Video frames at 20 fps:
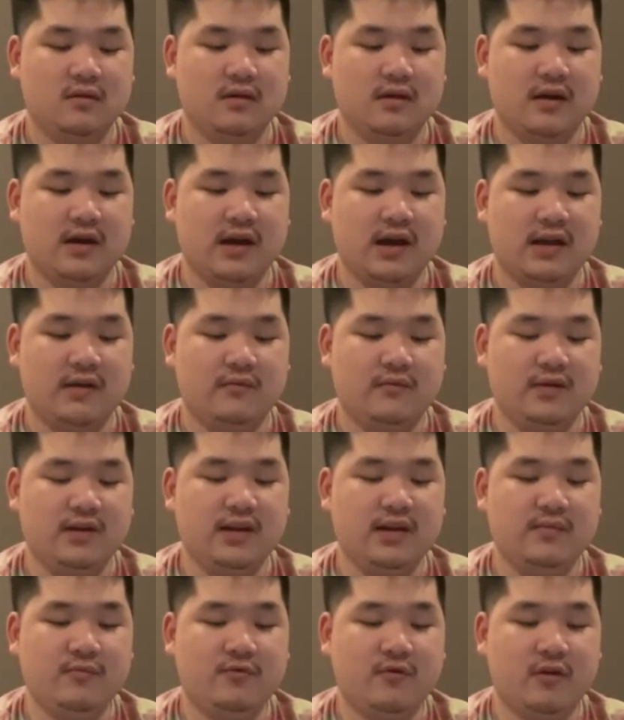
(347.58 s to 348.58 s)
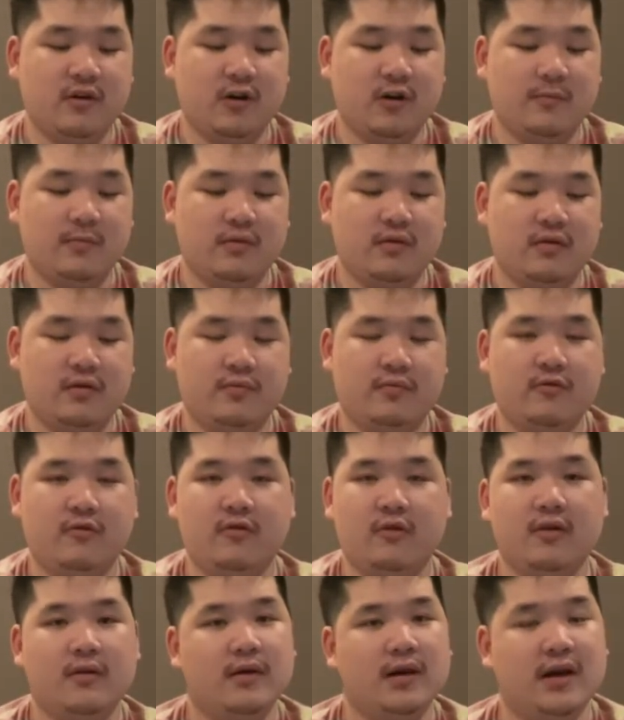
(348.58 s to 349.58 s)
And we need more help and support.